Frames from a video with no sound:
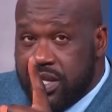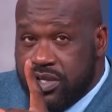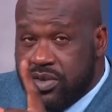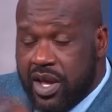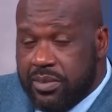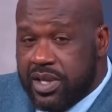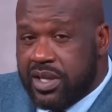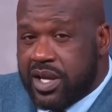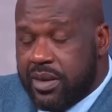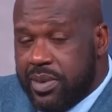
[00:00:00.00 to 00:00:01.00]
and you had me
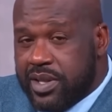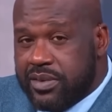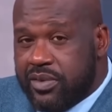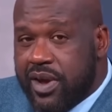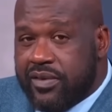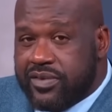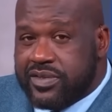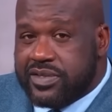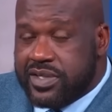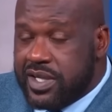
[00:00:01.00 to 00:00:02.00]
look up at the Raptors
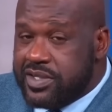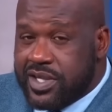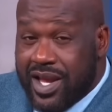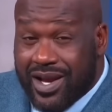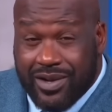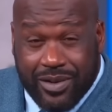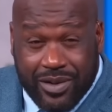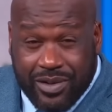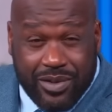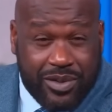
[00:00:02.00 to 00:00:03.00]
and say, "Shaq, I know
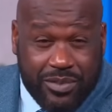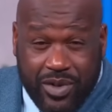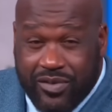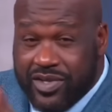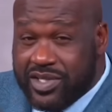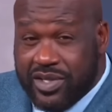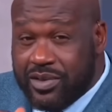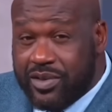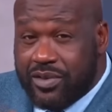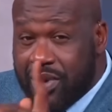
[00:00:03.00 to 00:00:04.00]
you're doing movies and you're
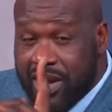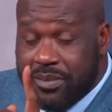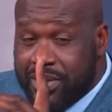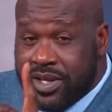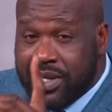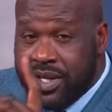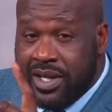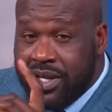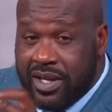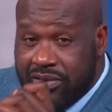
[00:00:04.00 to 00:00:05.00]
doing rap, but
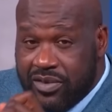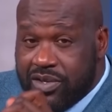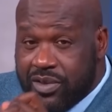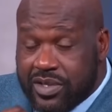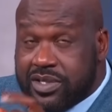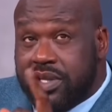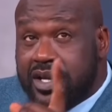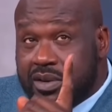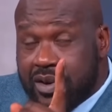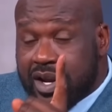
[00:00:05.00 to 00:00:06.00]
if you do this thing
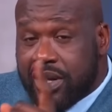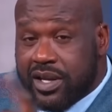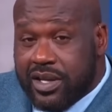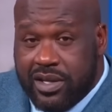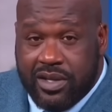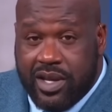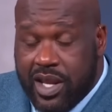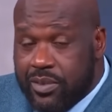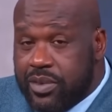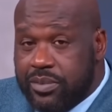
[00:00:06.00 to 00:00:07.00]
correctly, your
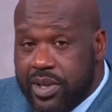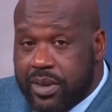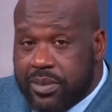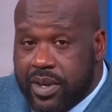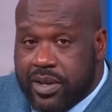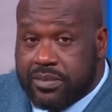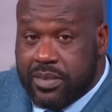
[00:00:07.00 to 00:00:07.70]
name will be up there."